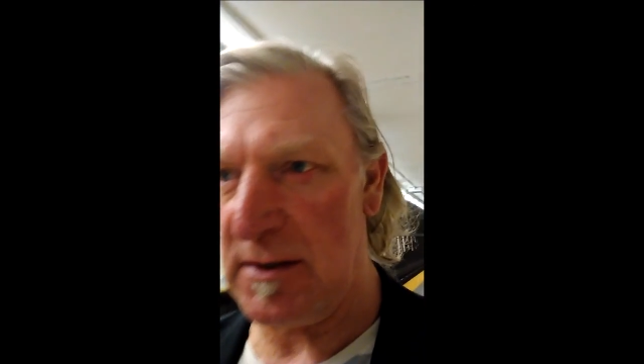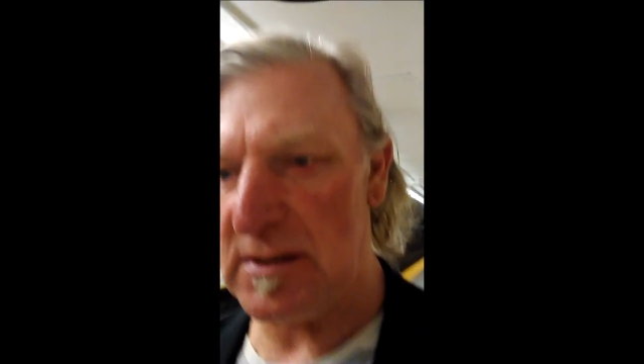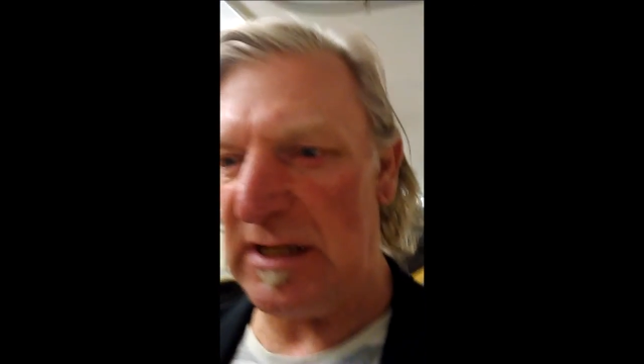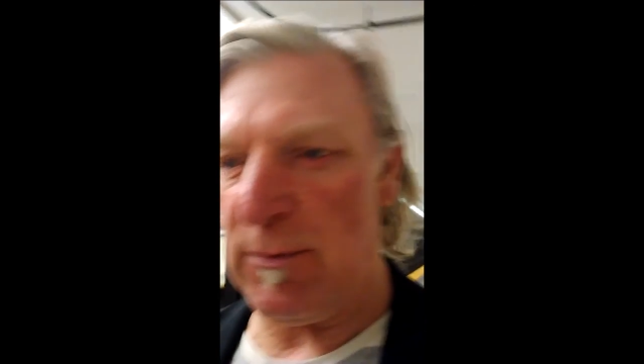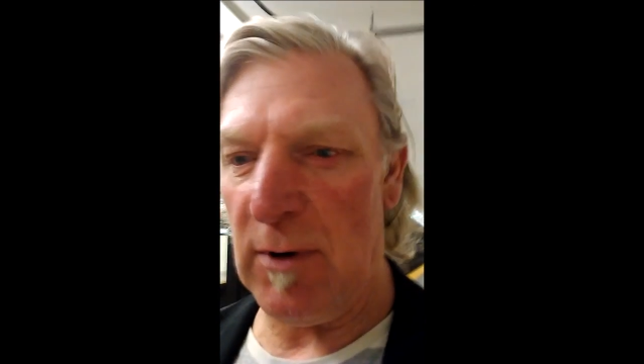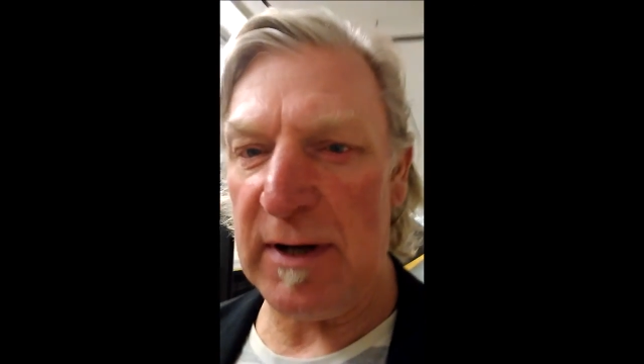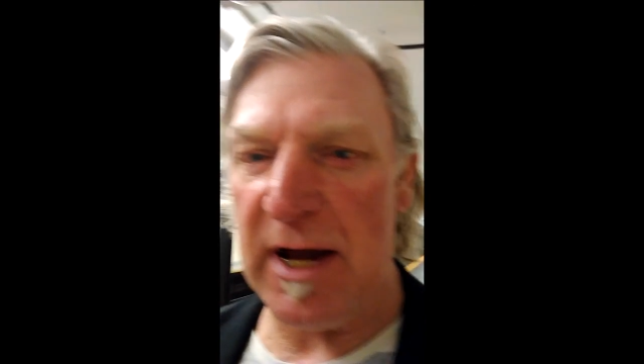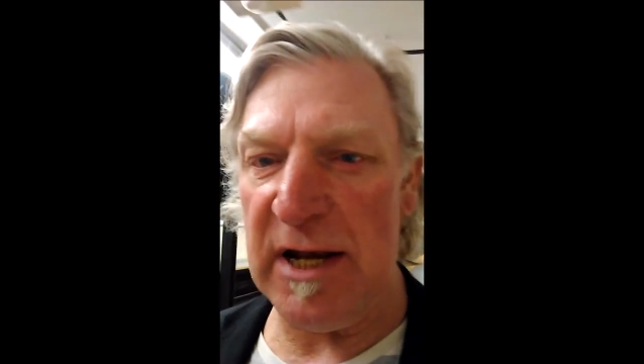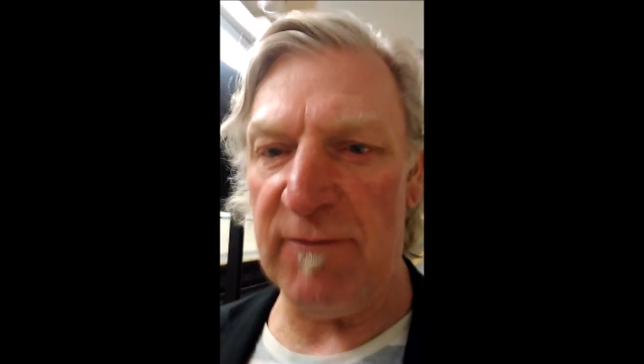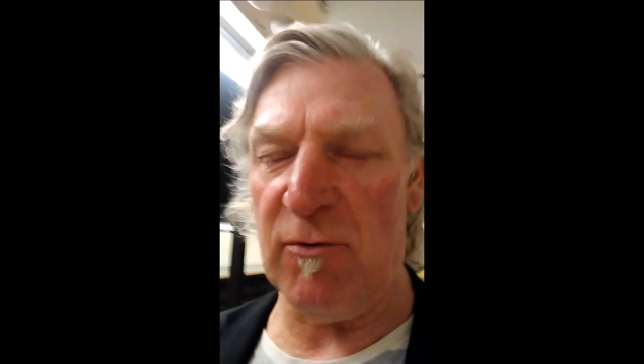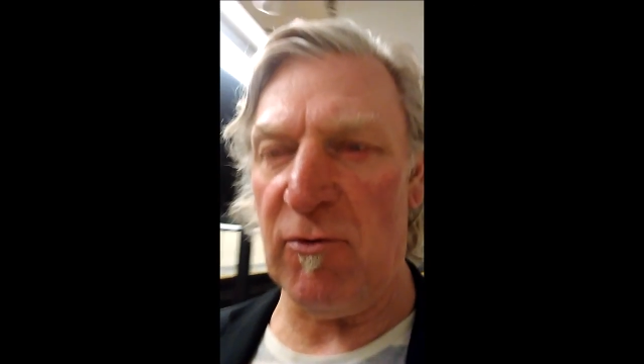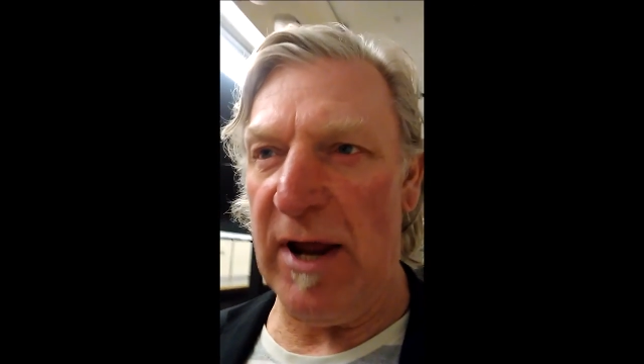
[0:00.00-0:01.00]
and see what
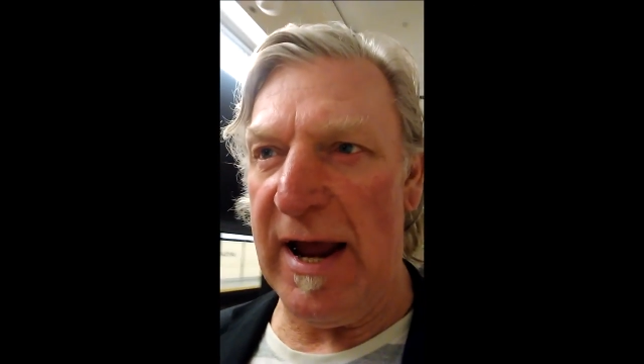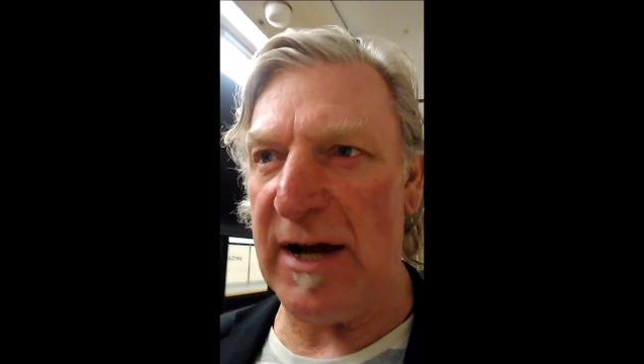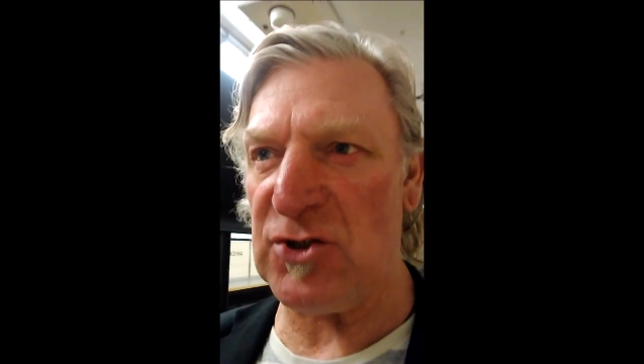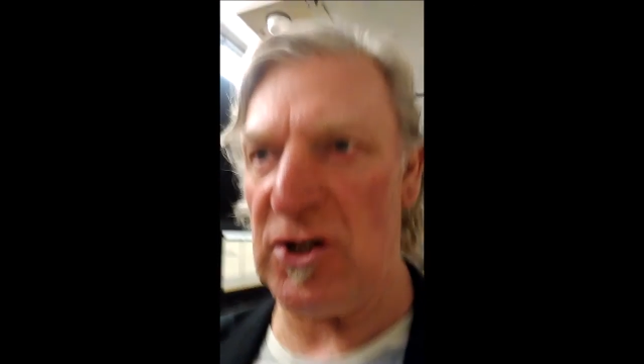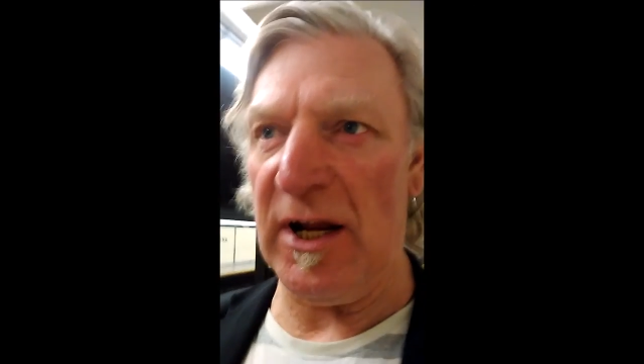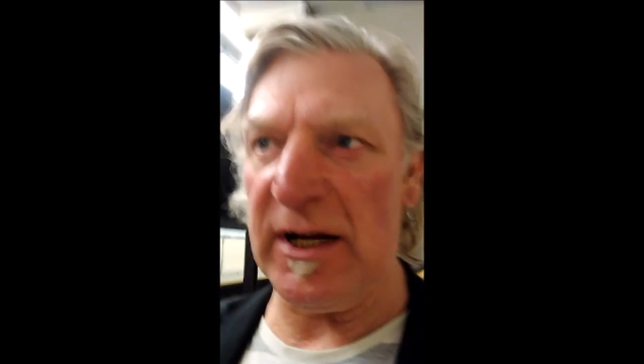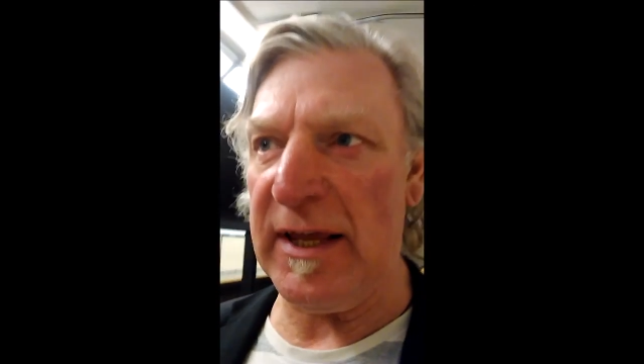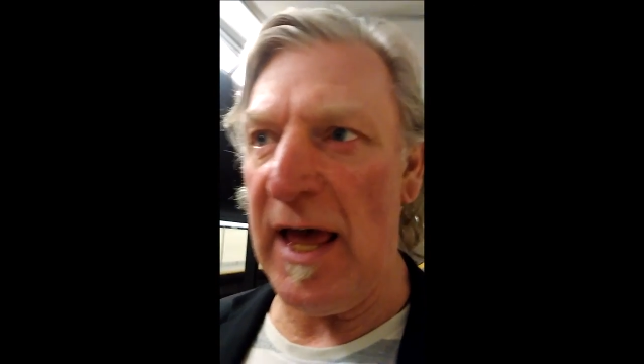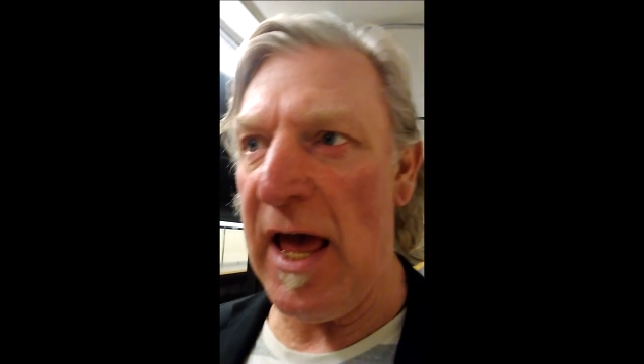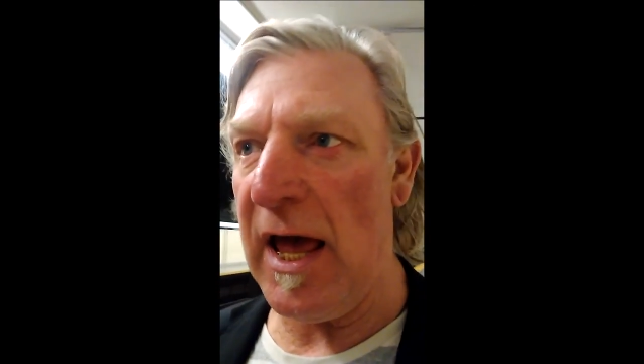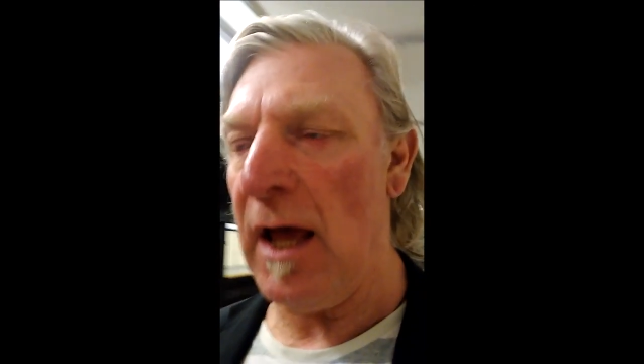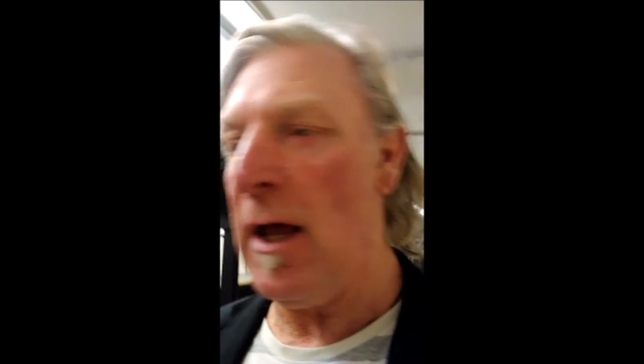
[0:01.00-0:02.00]
kind of a reaction I
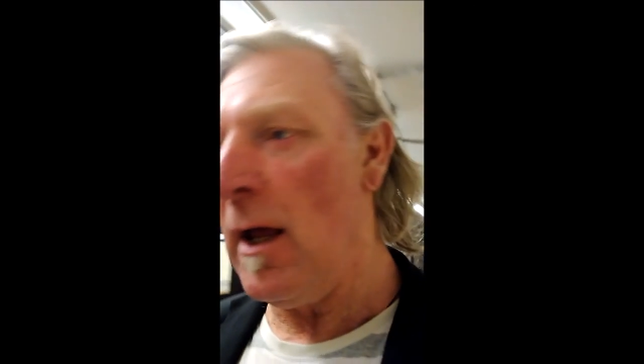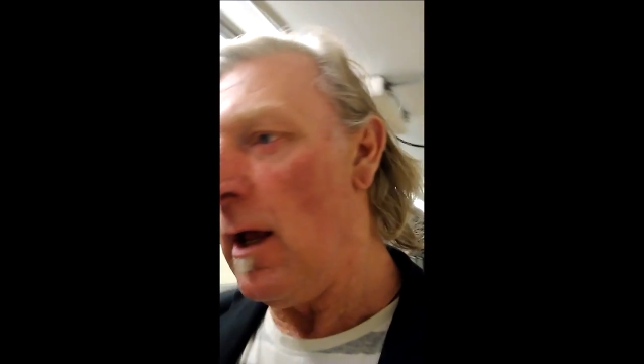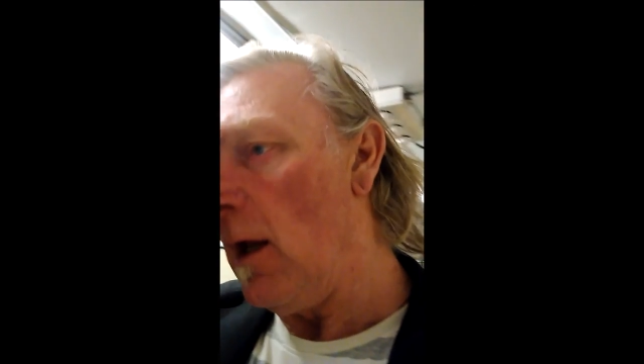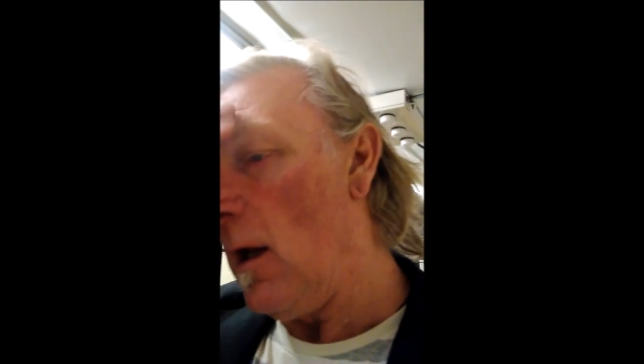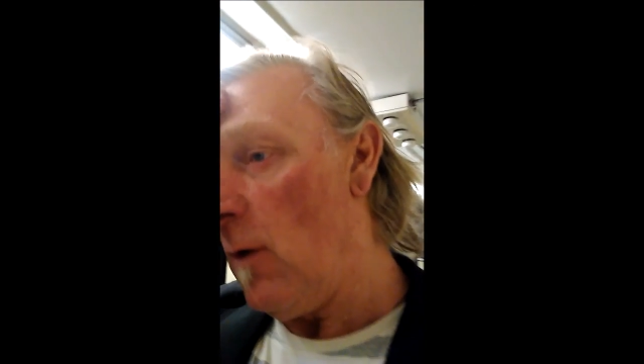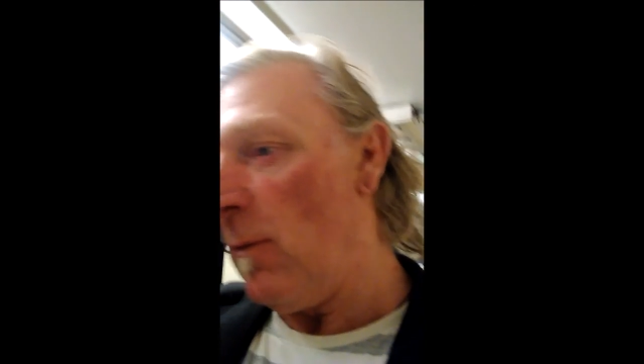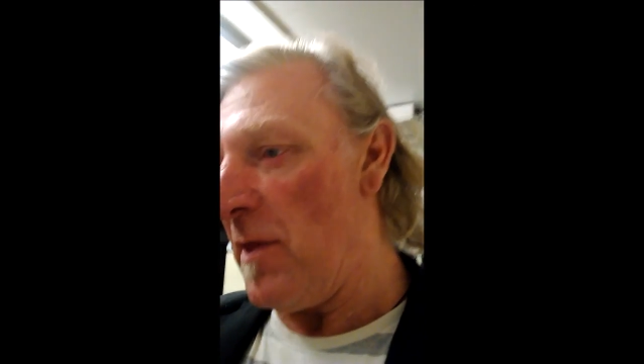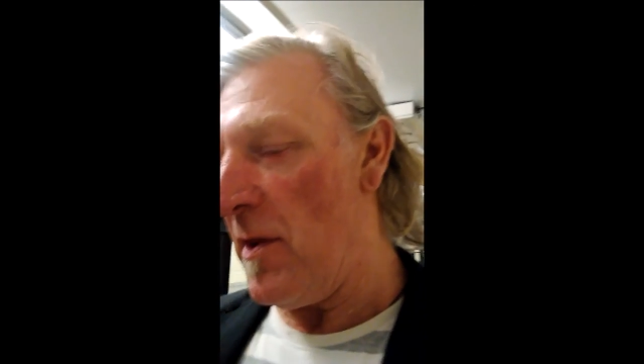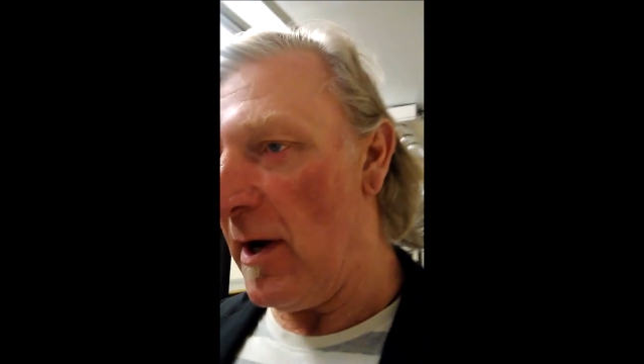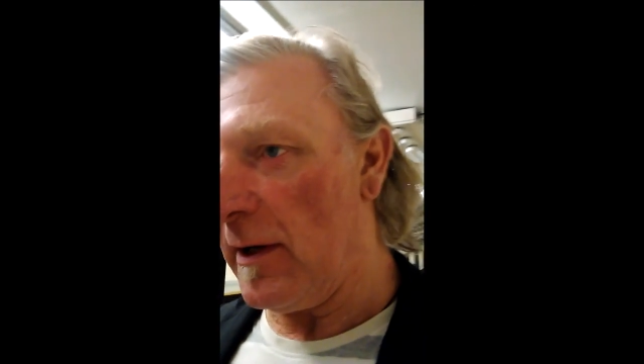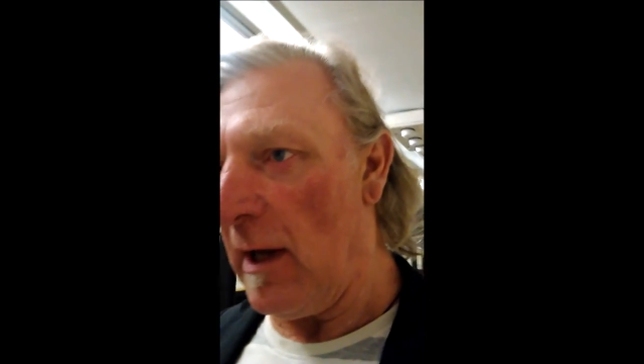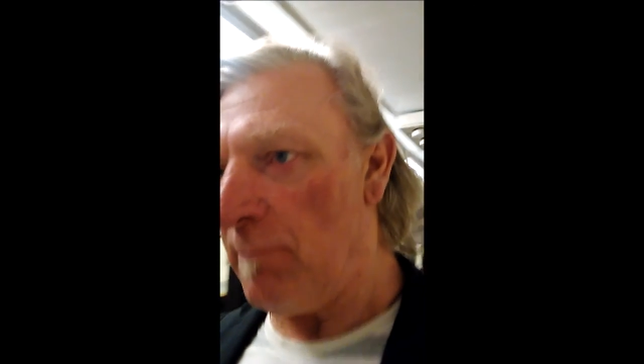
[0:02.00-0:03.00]
get. Whether
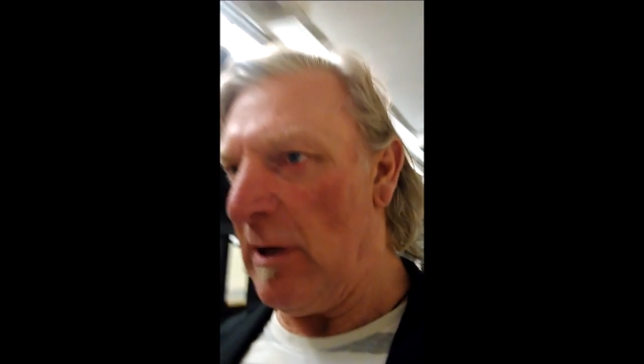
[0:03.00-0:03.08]
I get